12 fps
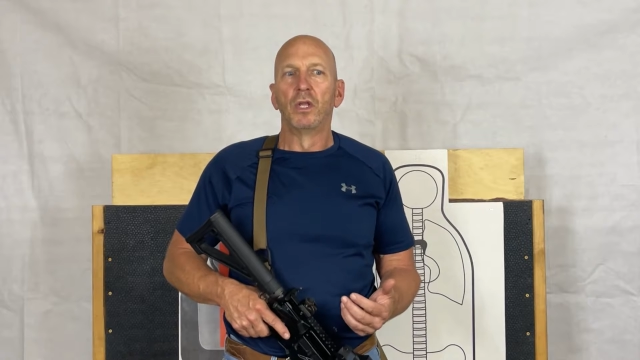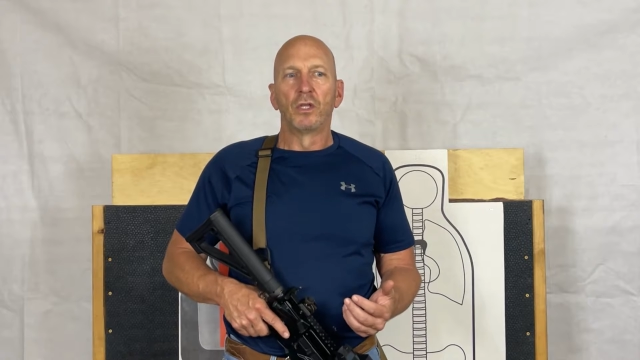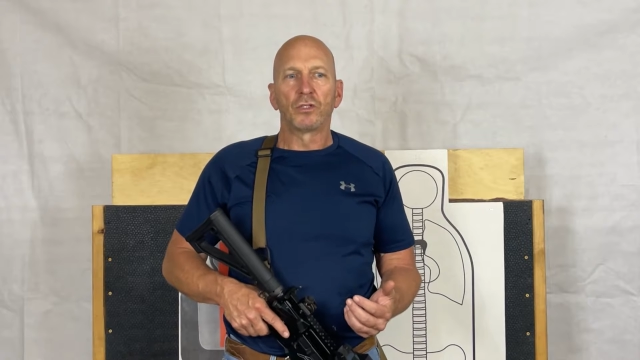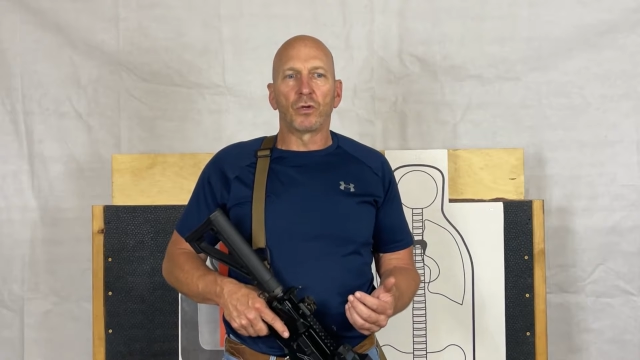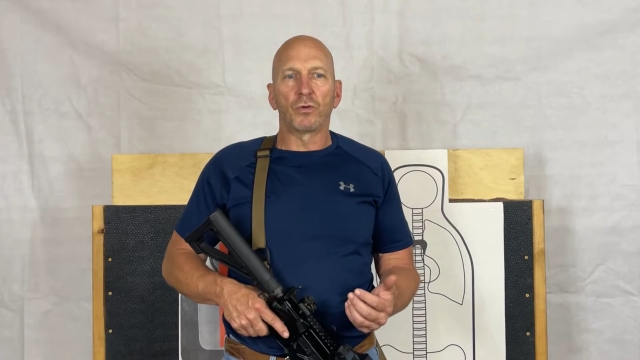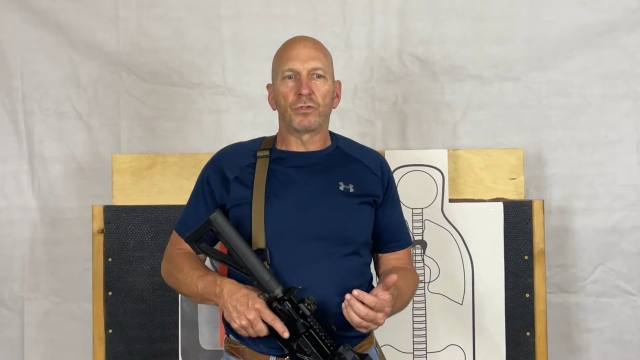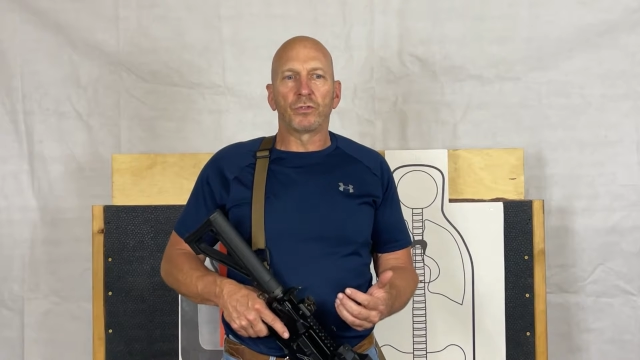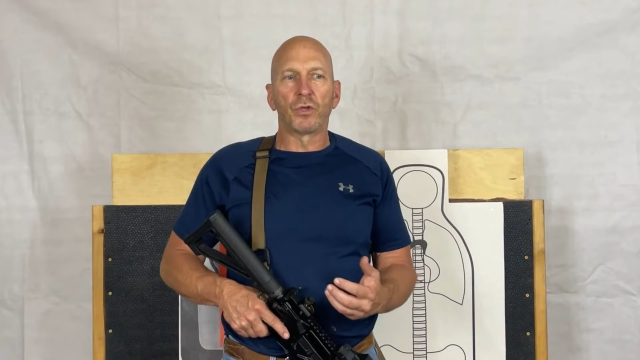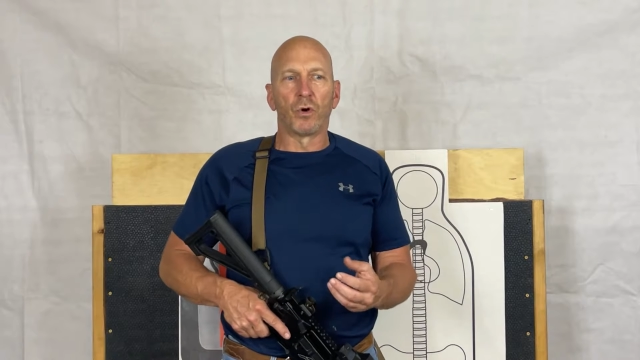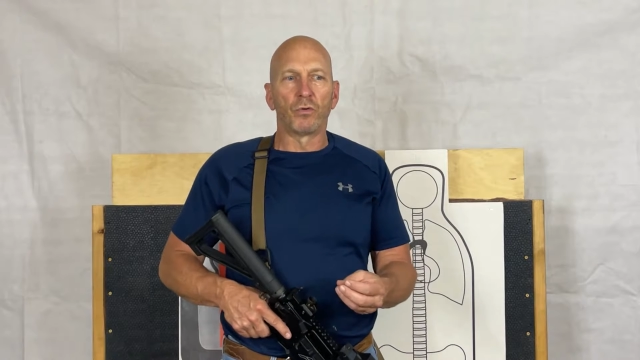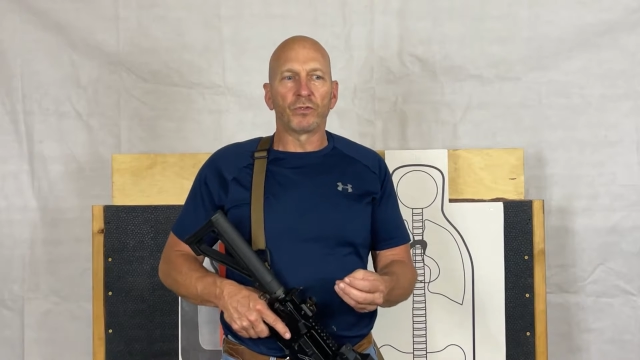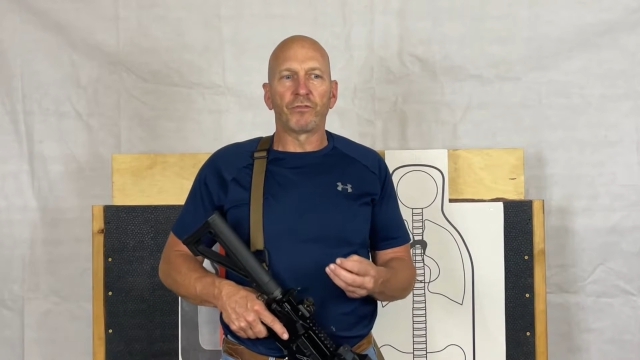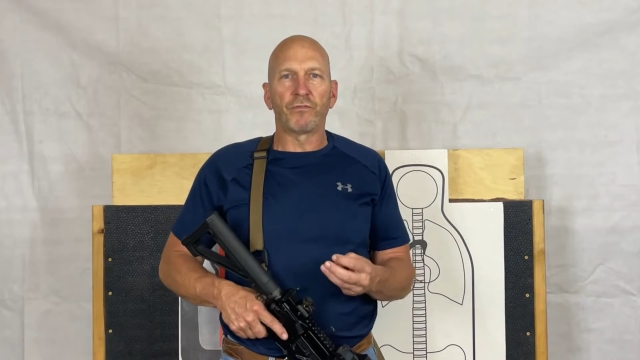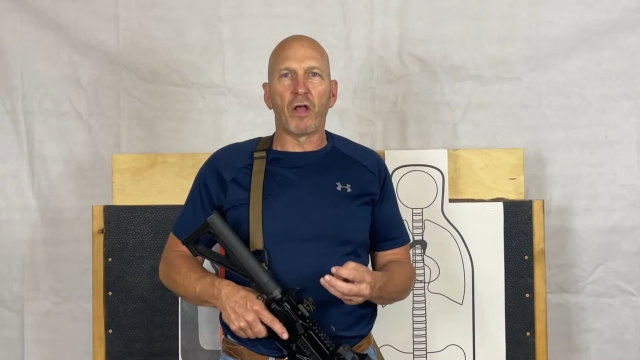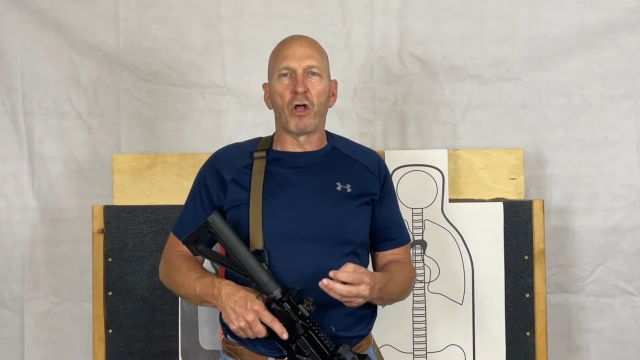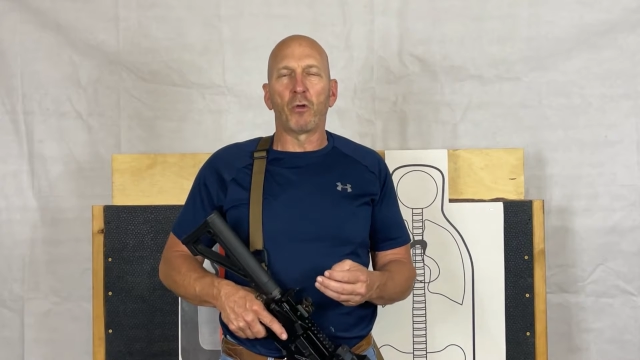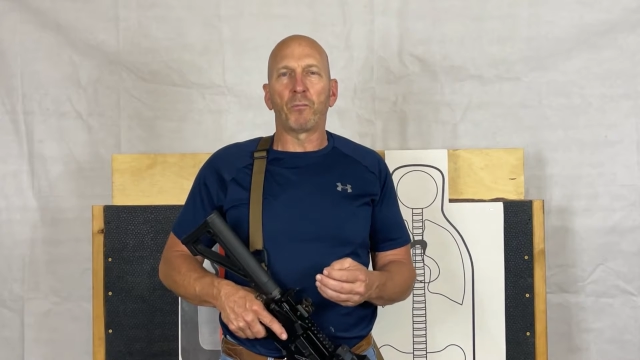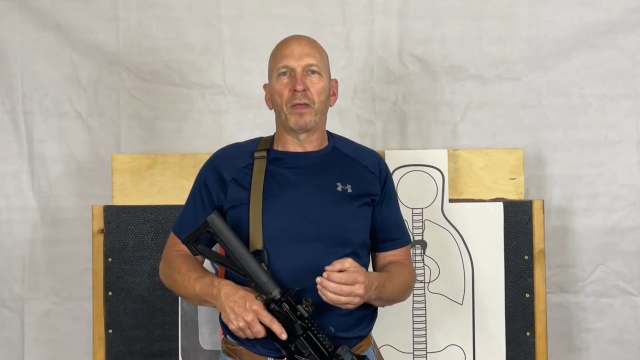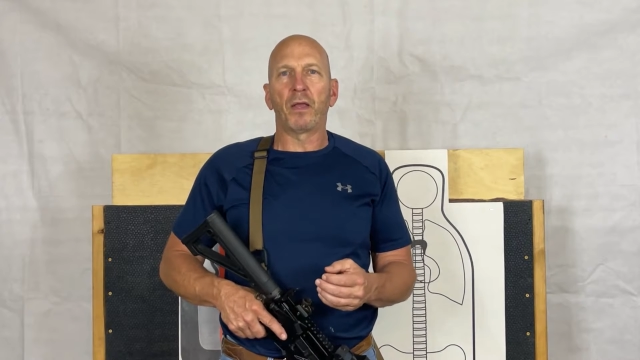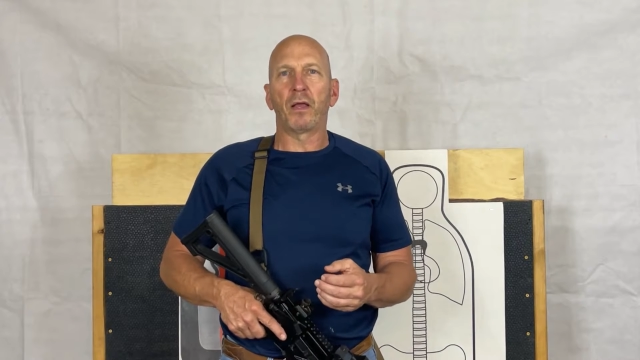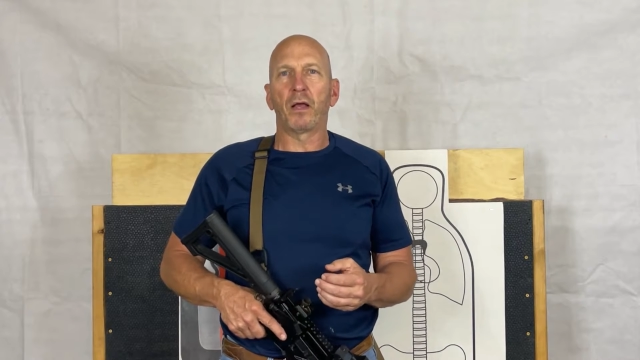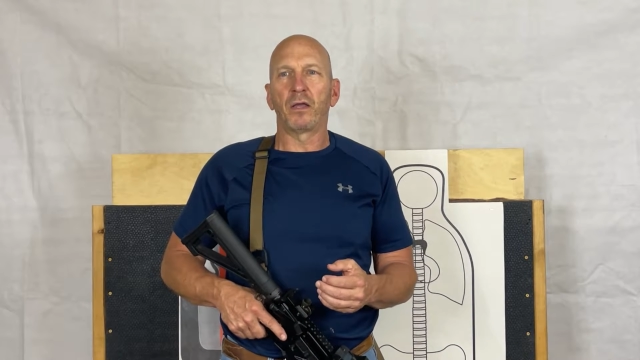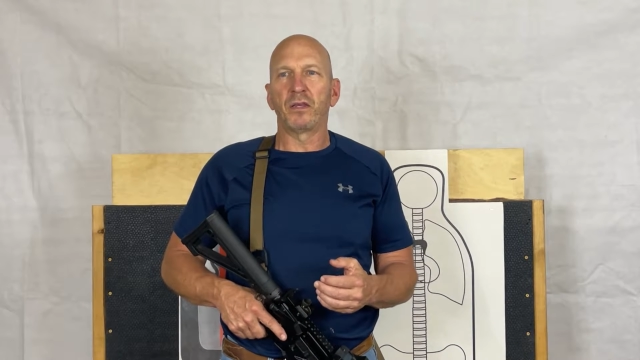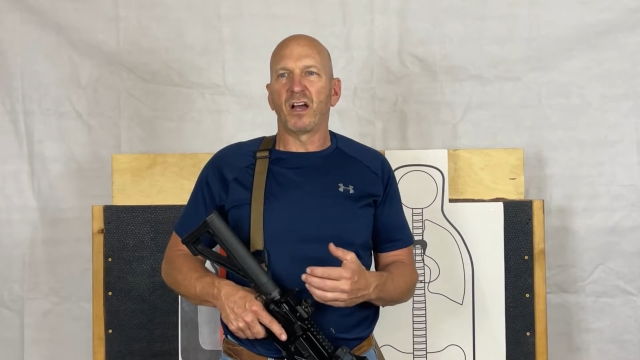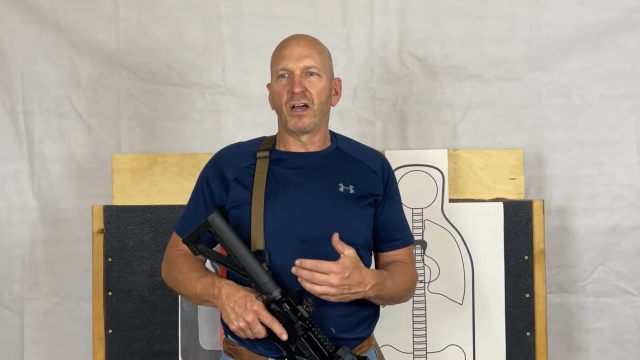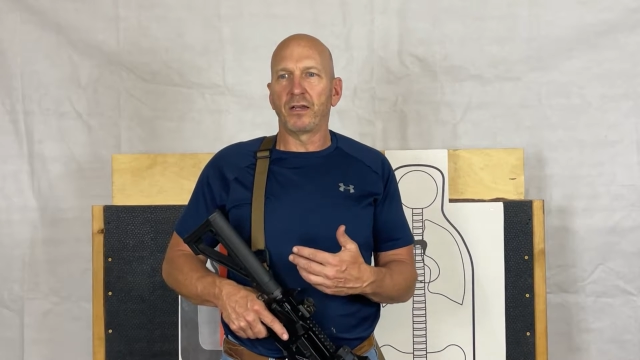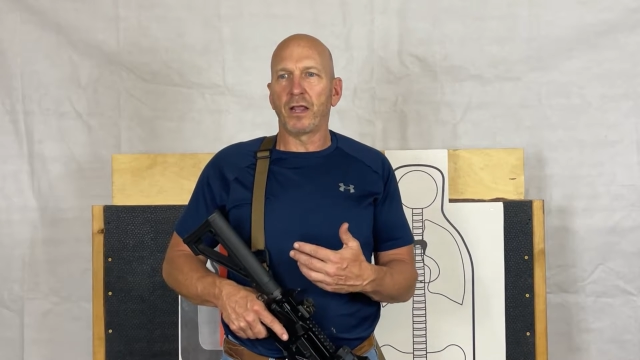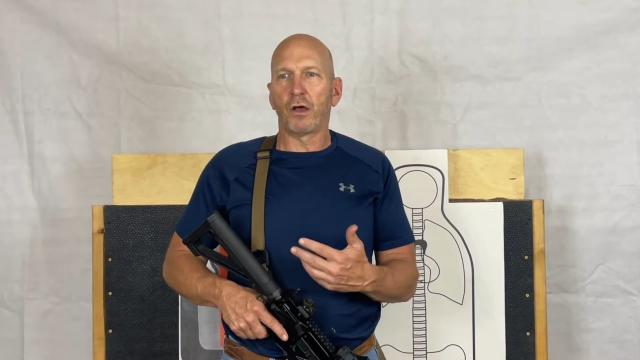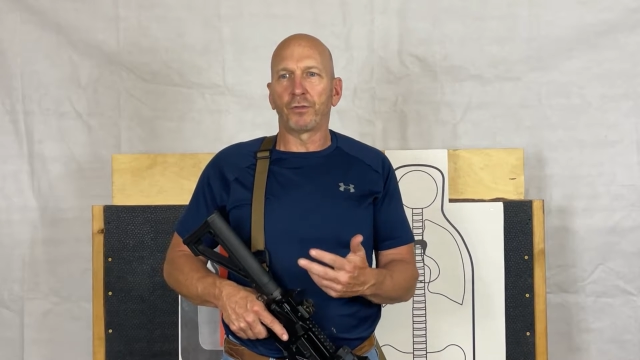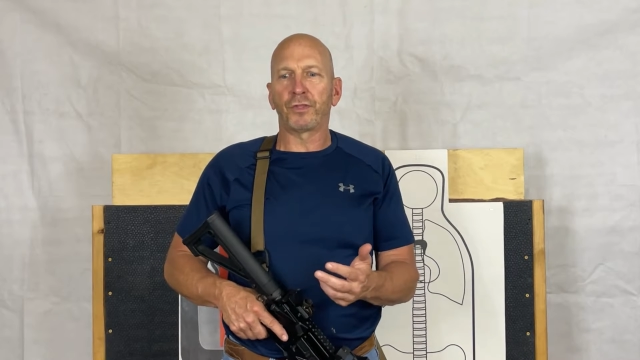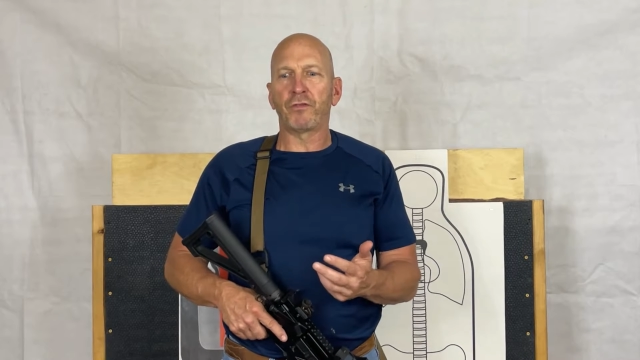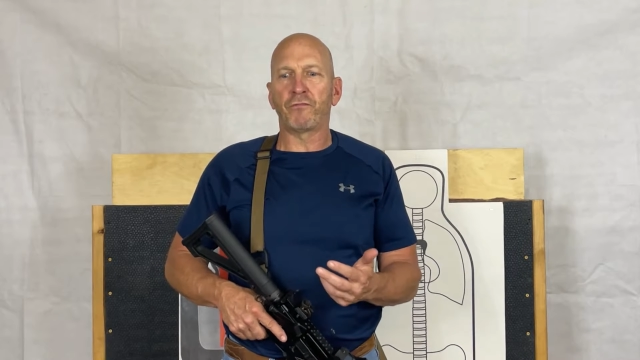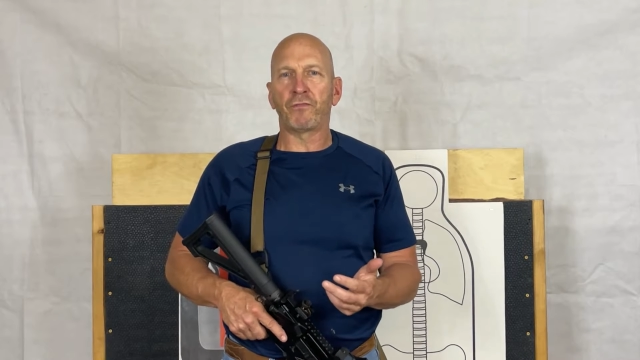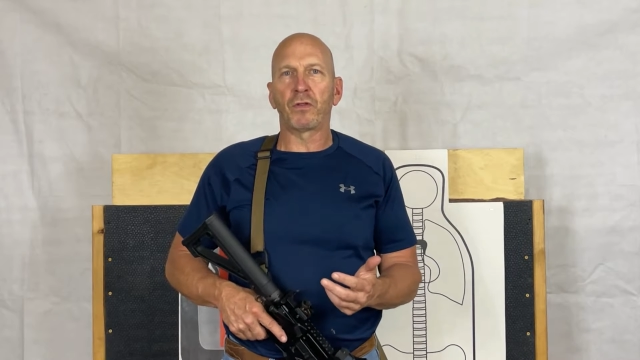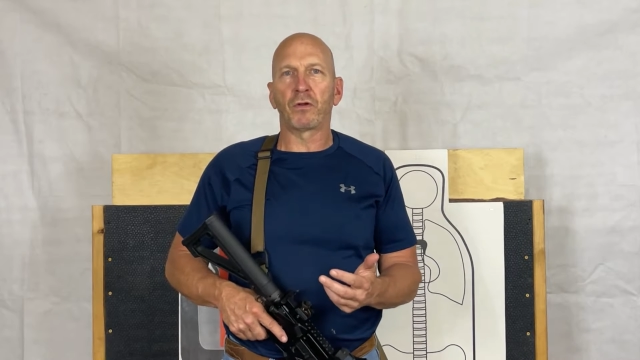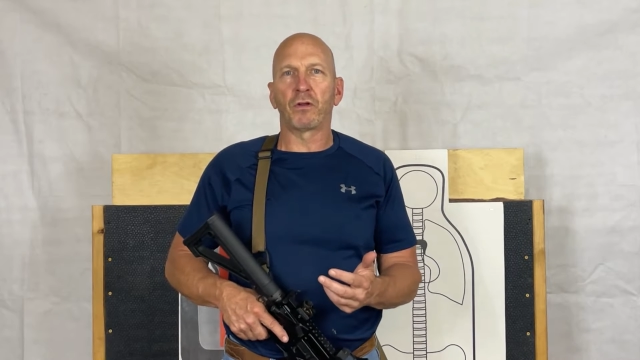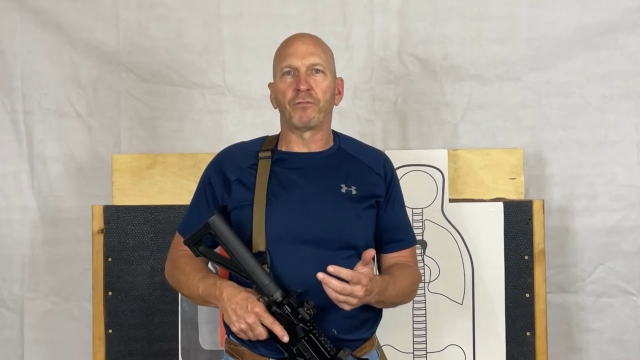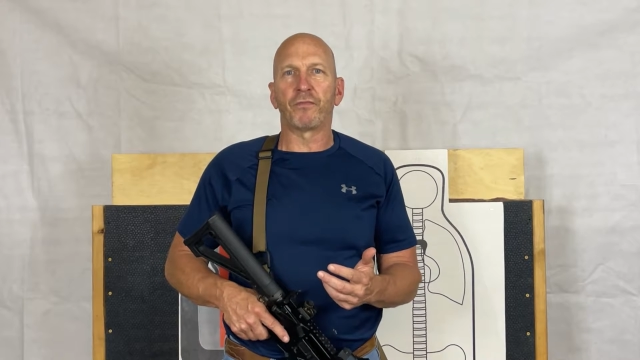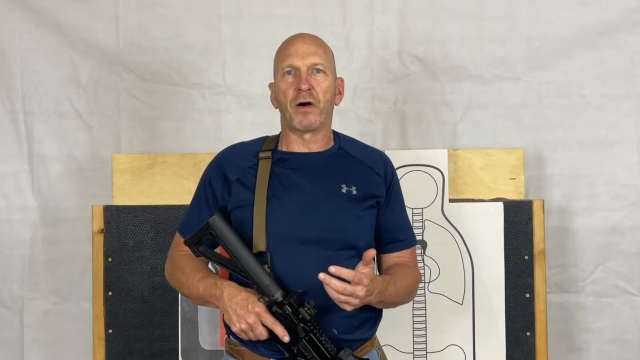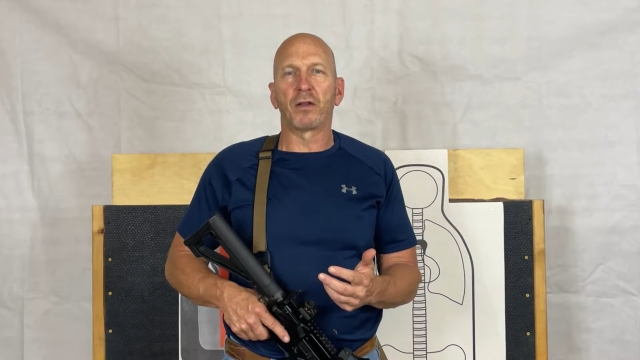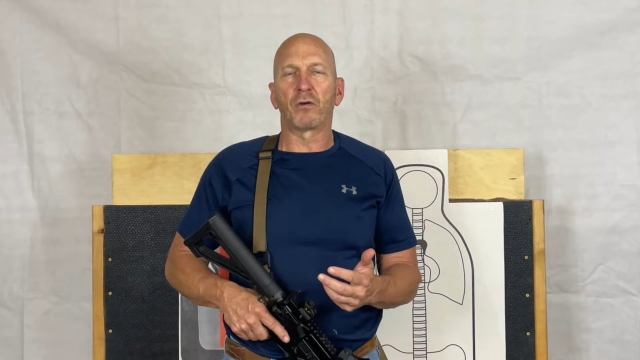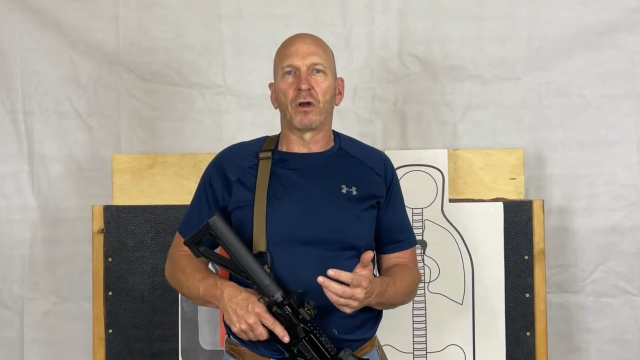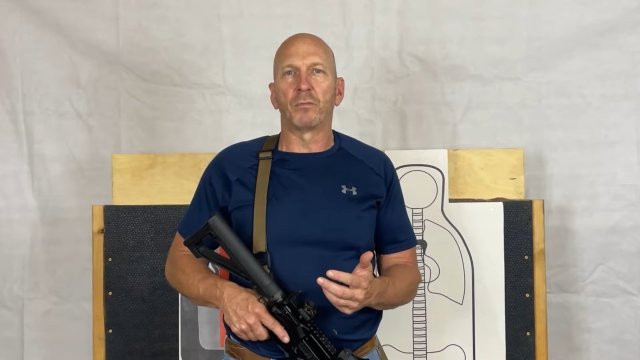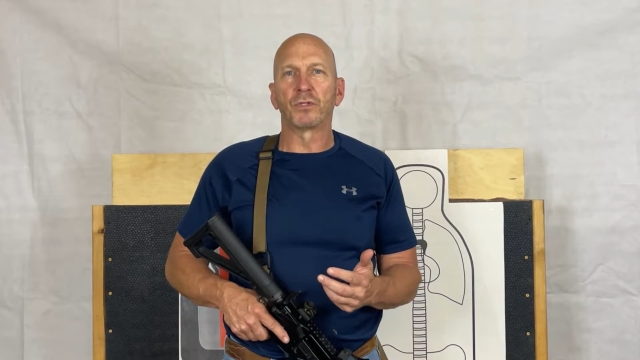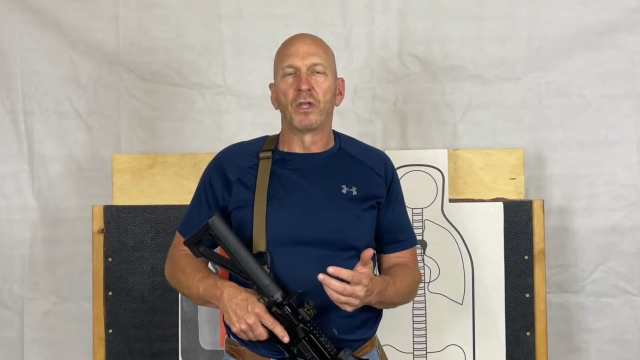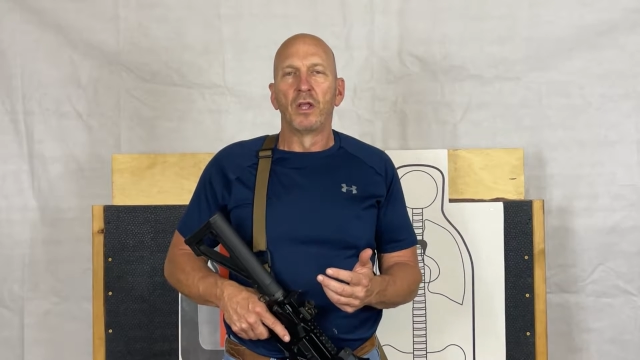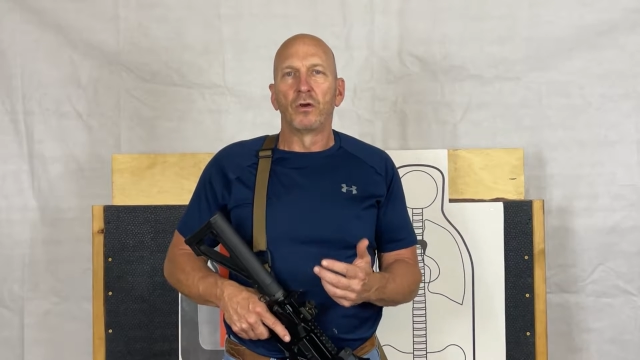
So don't develop an unhealthy fear of firearms.